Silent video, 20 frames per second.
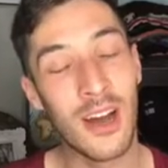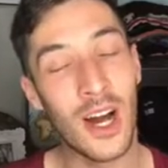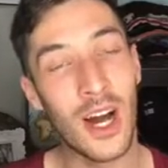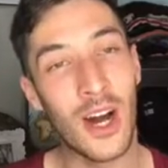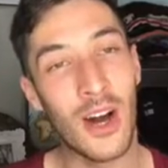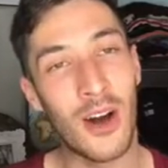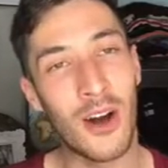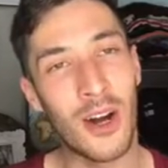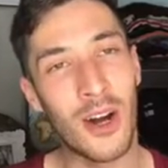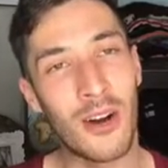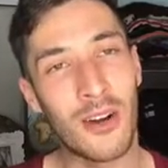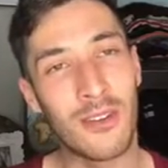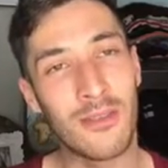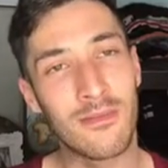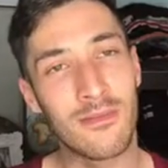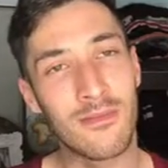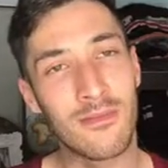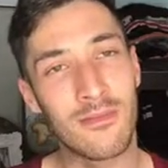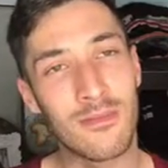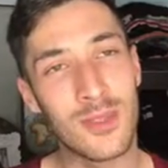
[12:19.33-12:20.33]
uh,
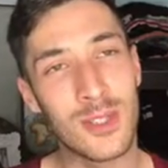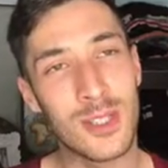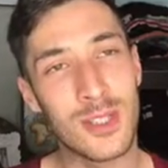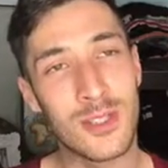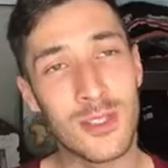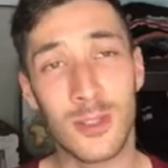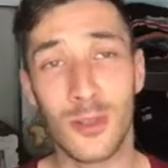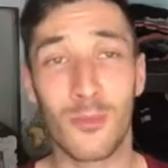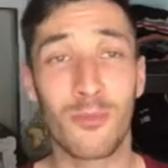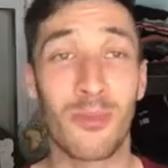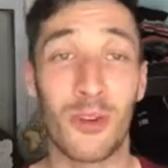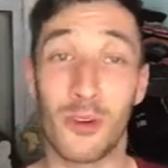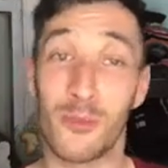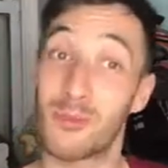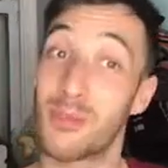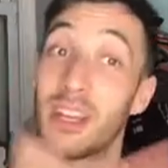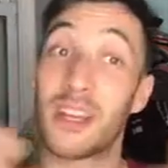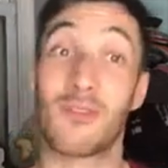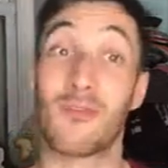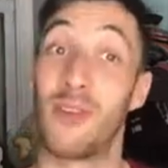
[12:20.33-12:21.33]
super
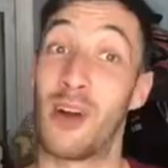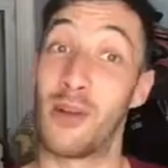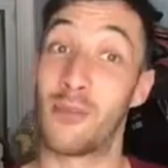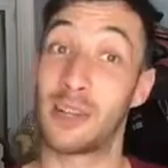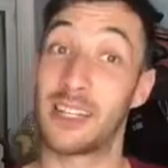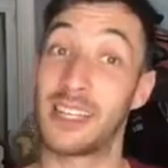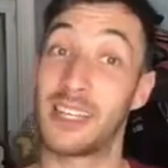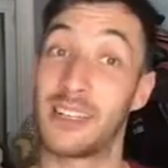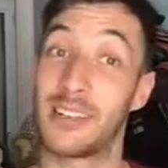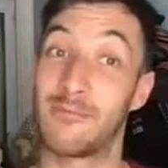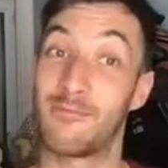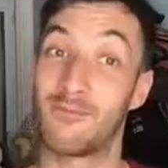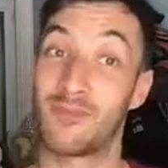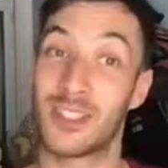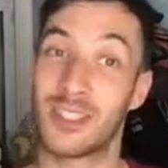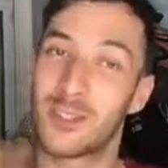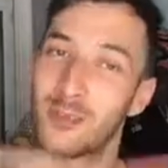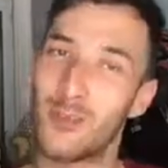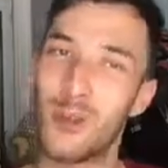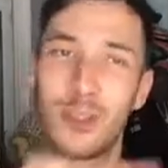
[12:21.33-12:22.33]
big family.
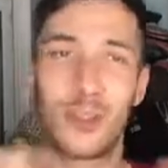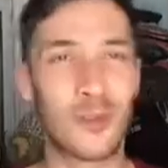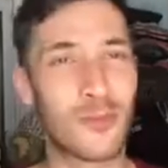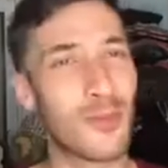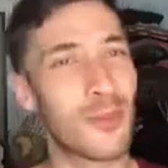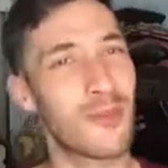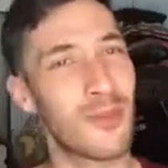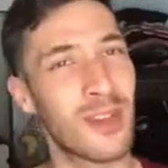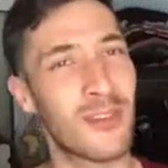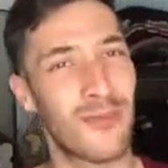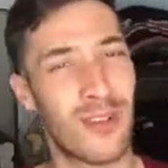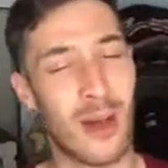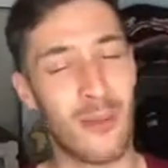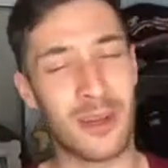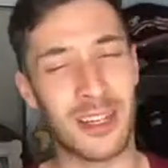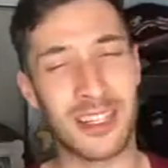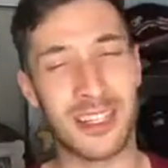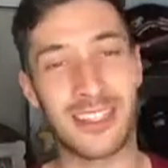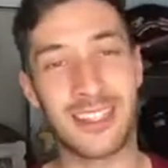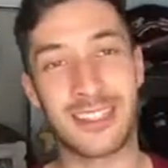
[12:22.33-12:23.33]
Small, super big
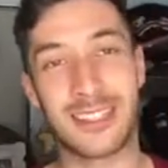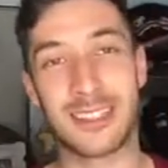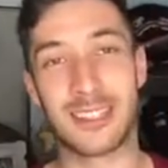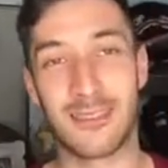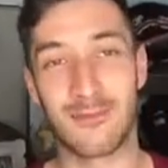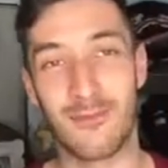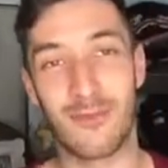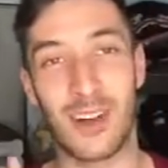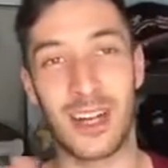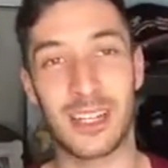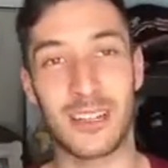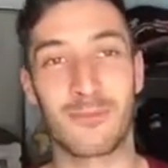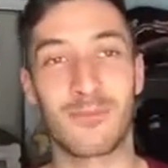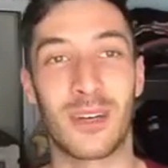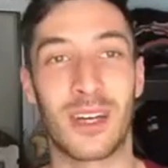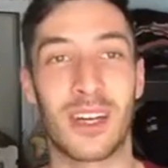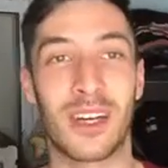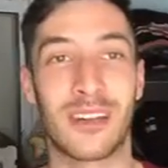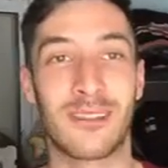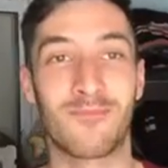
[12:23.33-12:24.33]
family is funny,
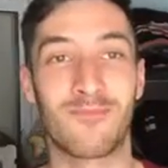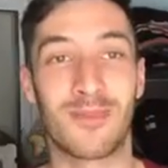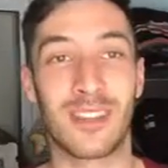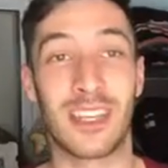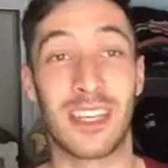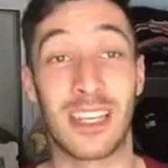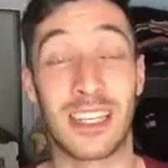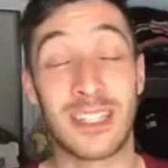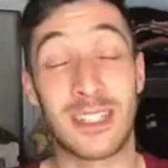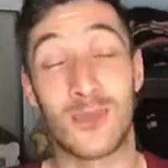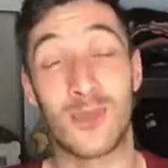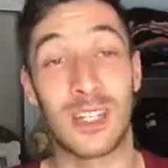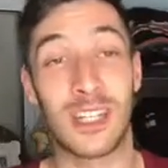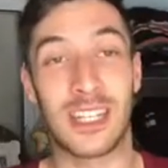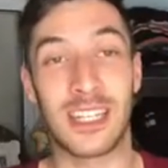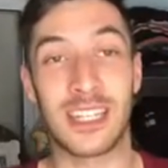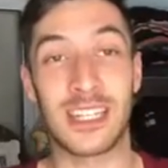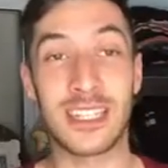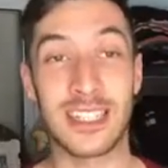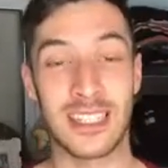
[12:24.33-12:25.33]
but it's what
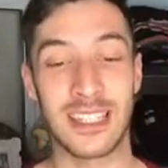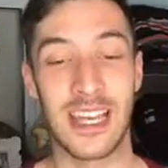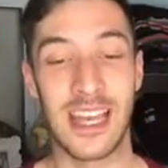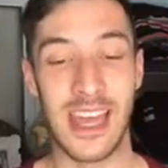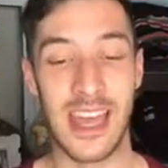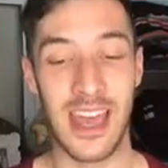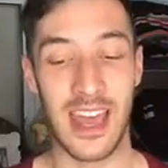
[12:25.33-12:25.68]
it is.